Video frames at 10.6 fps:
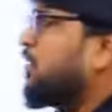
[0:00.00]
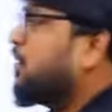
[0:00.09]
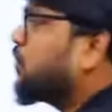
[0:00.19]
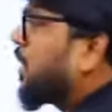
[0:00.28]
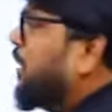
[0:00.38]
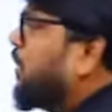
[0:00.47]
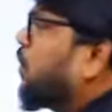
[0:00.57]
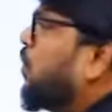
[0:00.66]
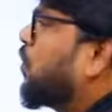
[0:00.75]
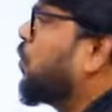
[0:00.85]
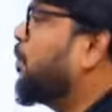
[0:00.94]
So
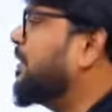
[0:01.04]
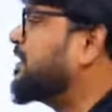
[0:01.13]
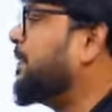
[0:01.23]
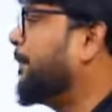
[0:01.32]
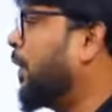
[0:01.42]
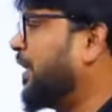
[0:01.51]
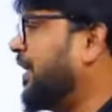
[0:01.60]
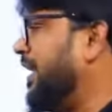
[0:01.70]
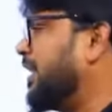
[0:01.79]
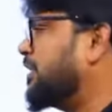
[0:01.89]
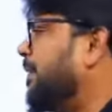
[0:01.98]
controlled group is important
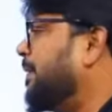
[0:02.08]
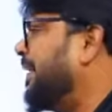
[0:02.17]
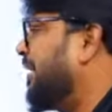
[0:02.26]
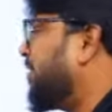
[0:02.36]
in experimental